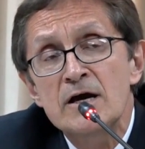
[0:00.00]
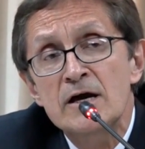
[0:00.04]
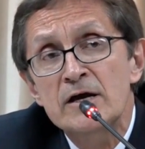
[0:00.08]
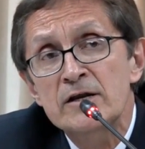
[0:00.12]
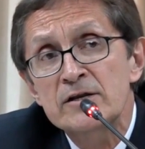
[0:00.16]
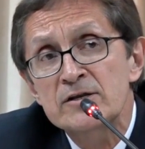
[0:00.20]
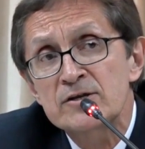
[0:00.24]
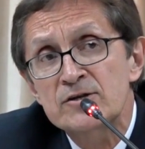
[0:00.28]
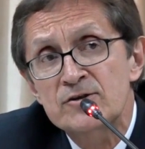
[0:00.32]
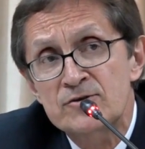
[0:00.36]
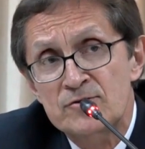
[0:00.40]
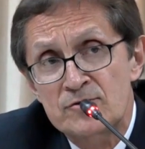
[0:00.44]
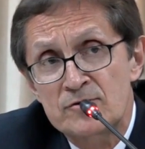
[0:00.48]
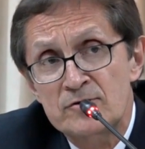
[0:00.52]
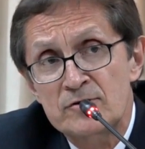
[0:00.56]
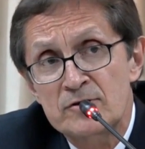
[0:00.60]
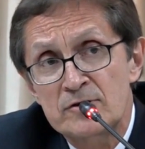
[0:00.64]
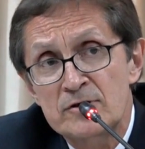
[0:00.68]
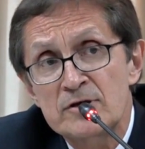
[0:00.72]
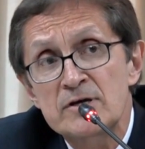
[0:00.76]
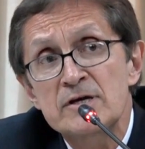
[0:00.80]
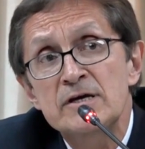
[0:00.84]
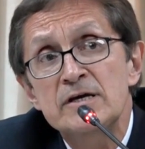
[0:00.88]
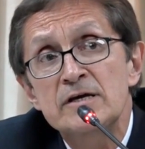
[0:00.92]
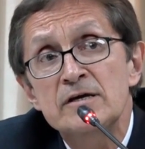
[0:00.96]
And
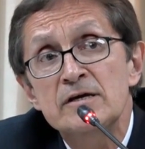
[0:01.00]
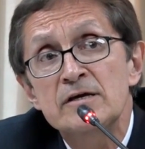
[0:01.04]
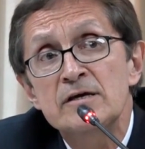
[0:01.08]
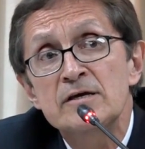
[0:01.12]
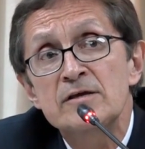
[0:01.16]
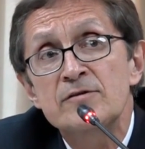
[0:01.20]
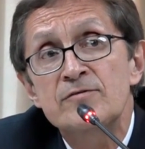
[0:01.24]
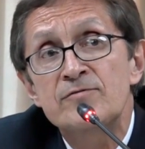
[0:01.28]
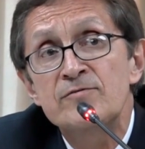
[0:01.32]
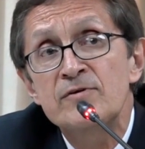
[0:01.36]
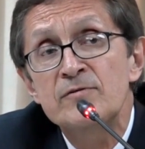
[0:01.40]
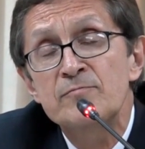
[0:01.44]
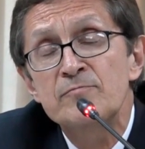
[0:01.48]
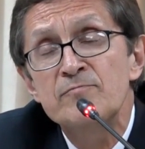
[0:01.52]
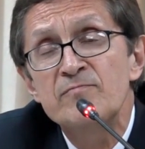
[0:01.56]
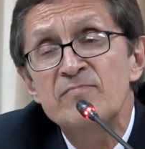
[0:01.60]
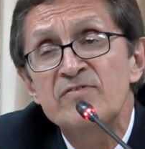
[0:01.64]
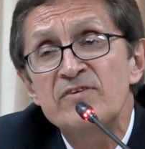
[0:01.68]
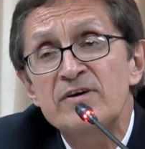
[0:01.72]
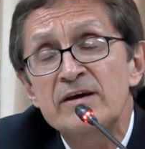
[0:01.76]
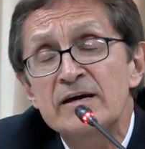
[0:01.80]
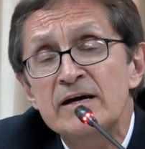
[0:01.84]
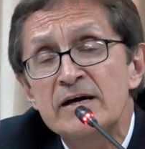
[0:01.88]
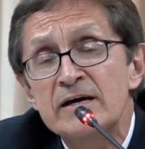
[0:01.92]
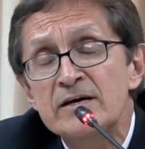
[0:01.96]

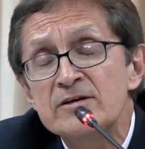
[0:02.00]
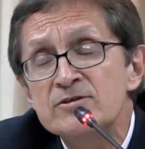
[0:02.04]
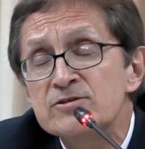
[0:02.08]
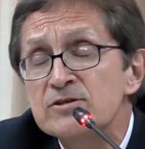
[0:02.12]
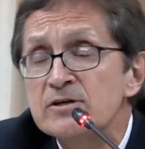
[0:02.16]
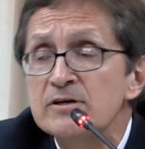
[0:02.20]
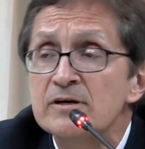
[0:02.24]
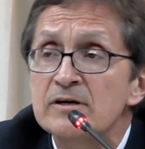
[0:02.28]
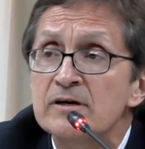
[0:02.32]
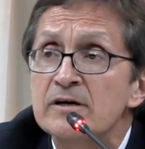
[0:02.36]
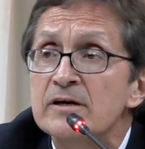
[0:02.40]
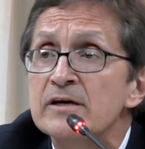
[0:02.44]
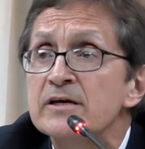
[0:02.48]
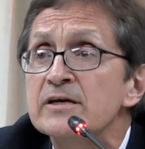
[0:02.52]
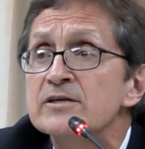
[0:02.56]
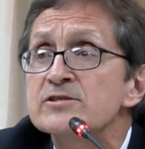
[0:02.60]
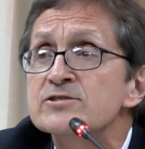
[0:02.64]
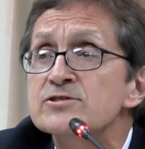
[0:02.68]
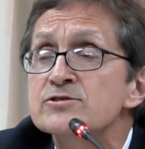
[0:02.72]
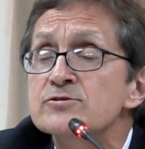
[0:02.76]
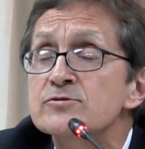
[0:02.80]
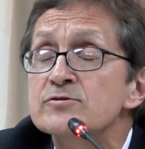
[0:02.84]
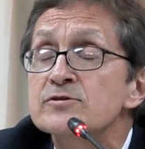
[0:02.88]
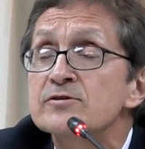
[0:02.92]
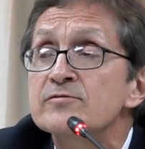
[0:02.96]
the idea
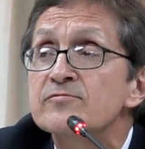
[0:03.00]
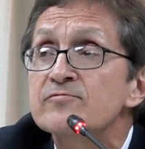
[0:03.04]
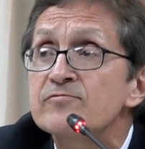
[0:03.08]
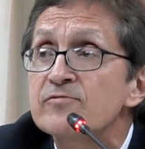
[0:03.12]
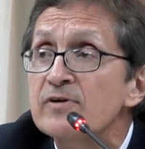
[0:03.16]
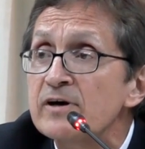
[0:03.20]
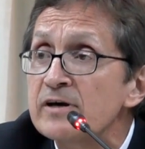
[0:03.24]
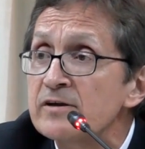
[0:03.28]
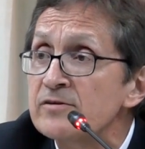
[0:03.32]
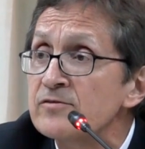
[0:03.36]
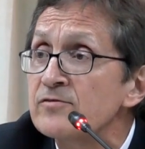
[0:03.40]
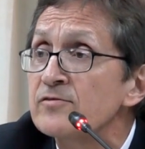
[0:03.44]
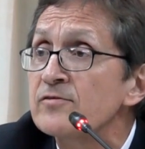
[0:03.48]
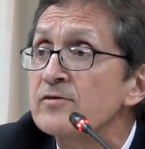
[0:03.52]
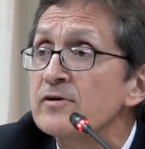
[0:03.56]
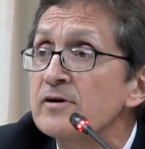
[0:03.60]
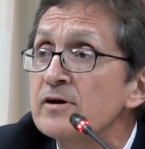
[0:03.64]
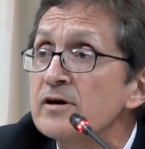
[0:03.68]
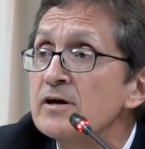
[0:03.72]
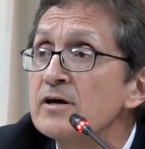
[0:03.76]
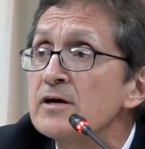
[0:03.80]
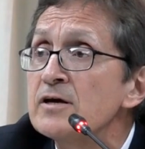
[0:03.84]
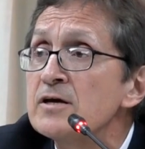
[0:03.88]
is to defend